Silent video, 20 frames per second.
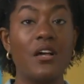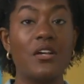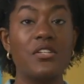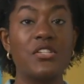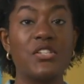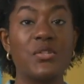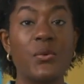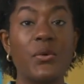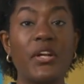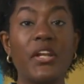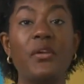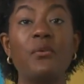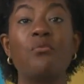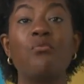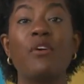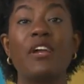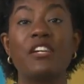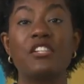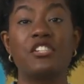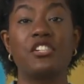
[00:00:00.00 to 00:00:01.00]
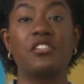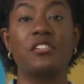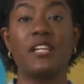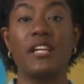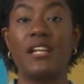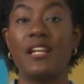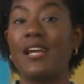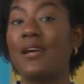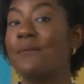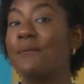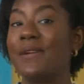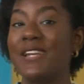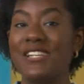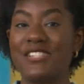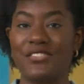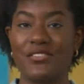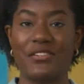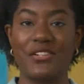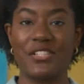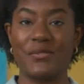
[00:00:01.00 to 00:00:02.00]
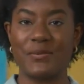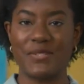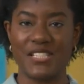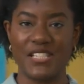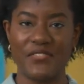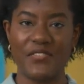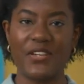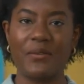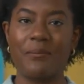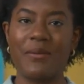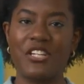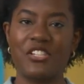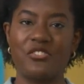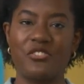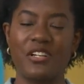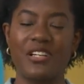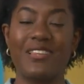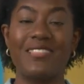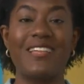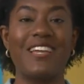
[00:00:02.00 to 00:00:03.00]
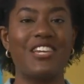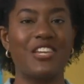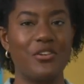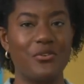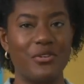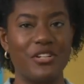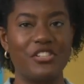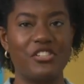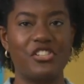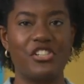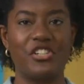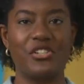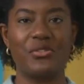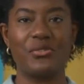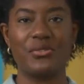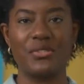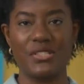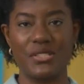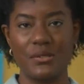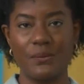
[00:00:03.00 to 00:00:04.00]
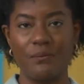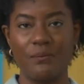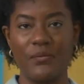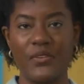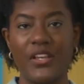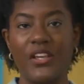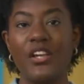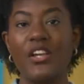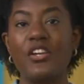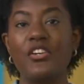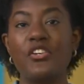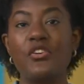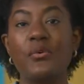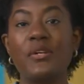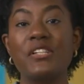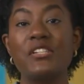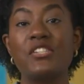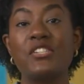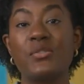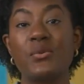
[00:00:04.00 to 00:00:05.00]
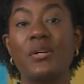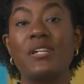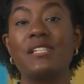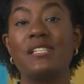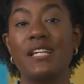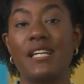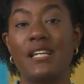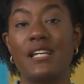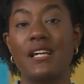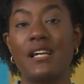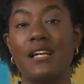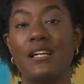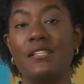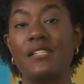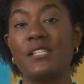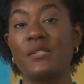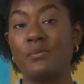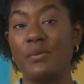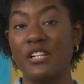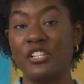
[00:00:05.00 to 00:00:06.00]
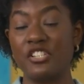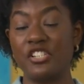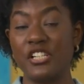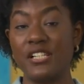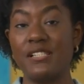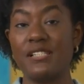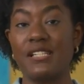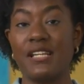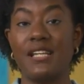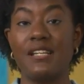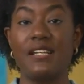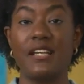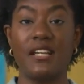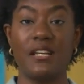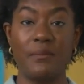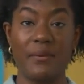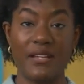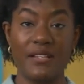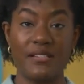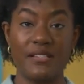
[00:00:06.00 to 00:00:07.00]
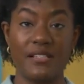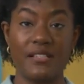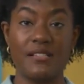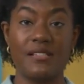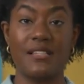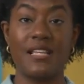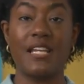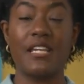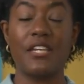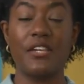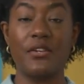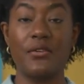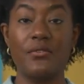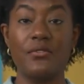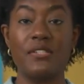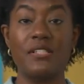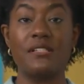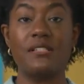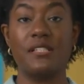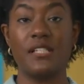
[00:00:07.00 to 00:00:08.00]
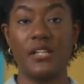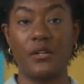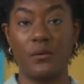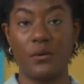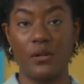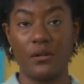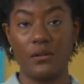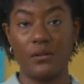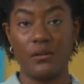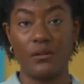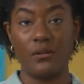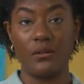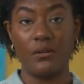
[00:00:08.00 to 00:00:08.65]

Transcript: Sorting ranks your data based on a specific metric that you can choose. You can sort data in spreadsheets and databases that use SQL.